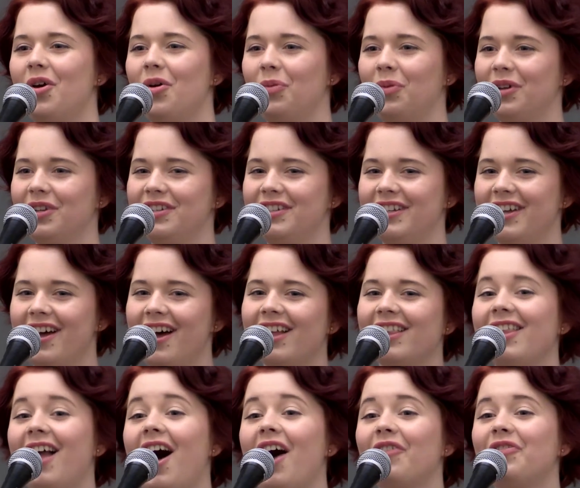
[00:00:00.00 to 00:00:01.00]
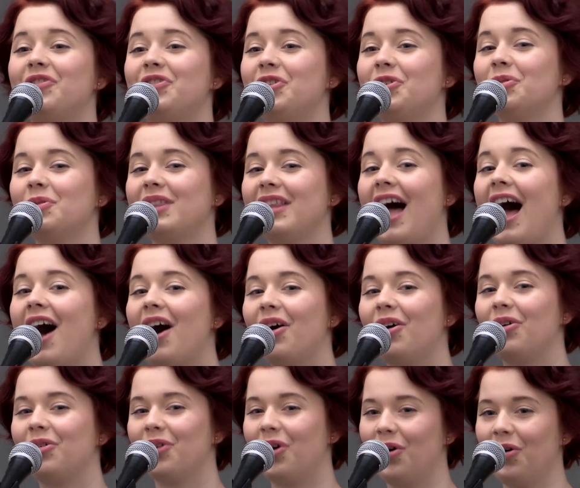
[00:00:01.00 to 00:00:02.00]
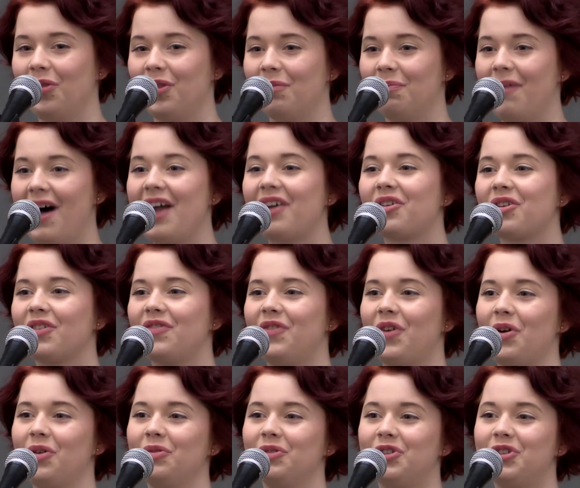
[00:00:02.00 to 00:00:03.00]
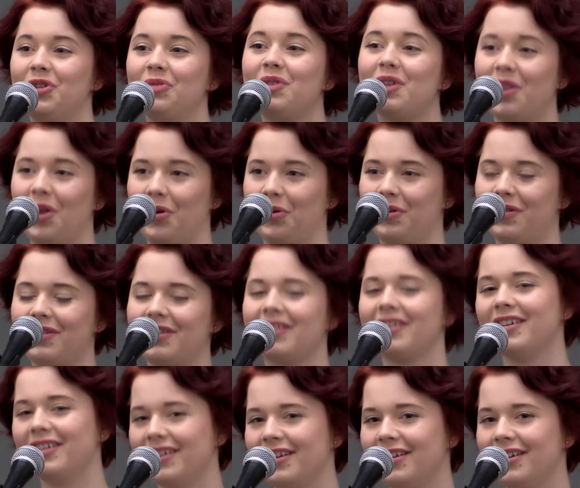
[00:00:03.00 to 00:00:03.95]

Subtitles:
Would laugh too loud, hold the microphone too close.